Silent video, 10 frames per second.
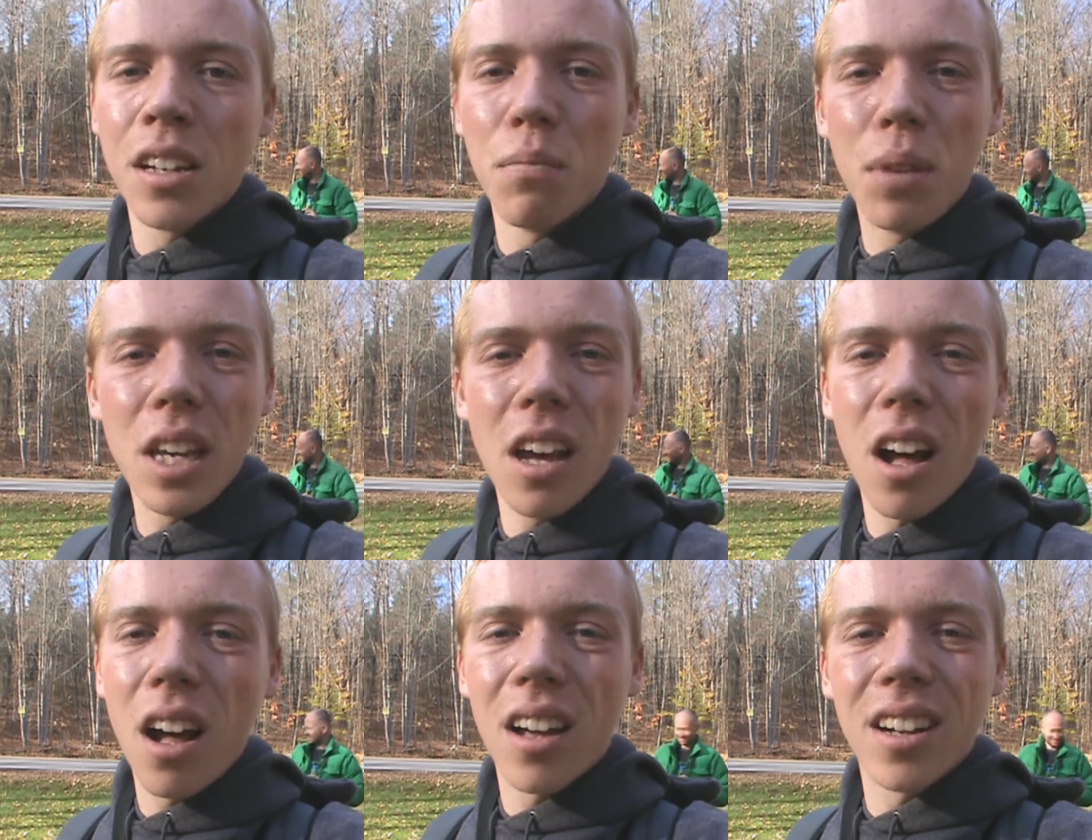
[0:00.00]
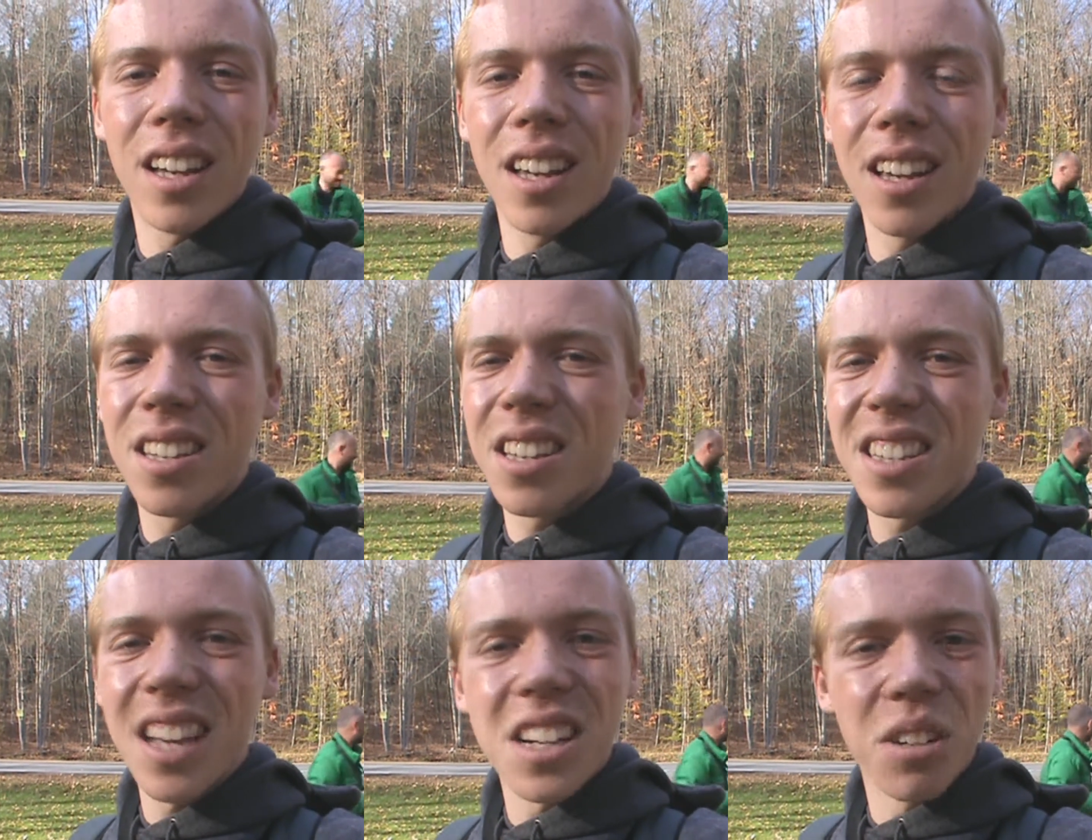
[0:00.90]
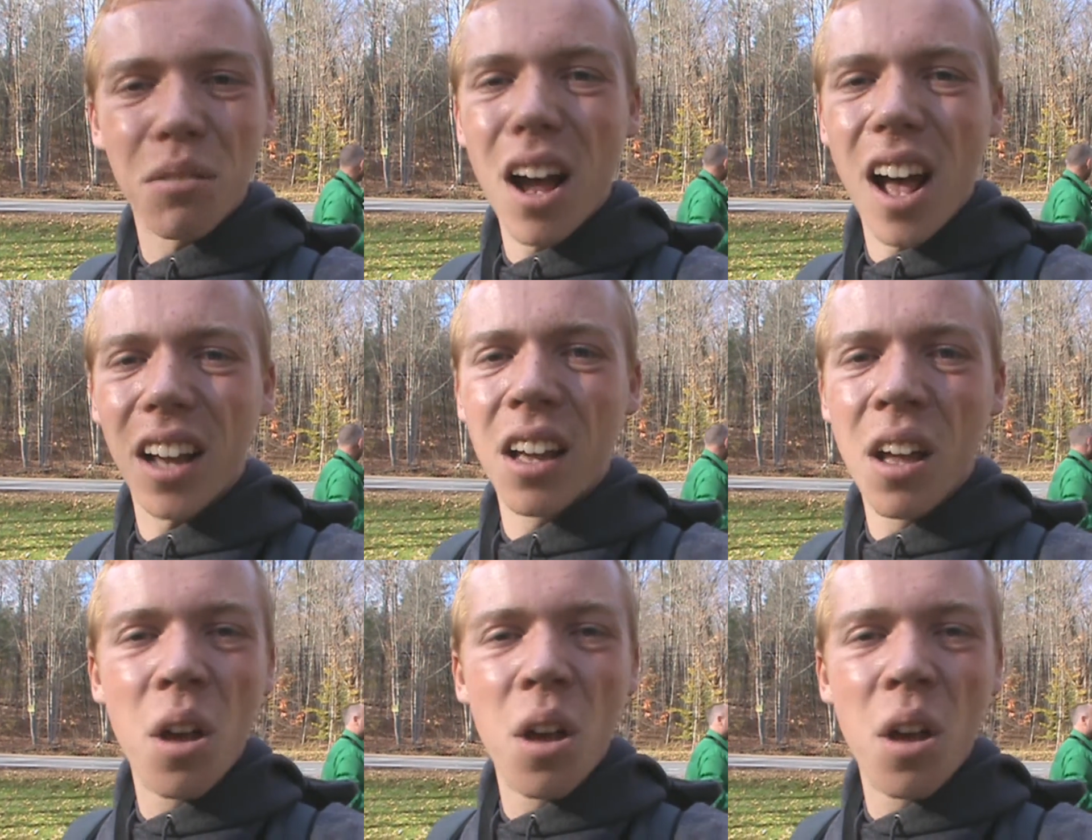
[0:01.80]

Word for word: To be on Ascension Rock,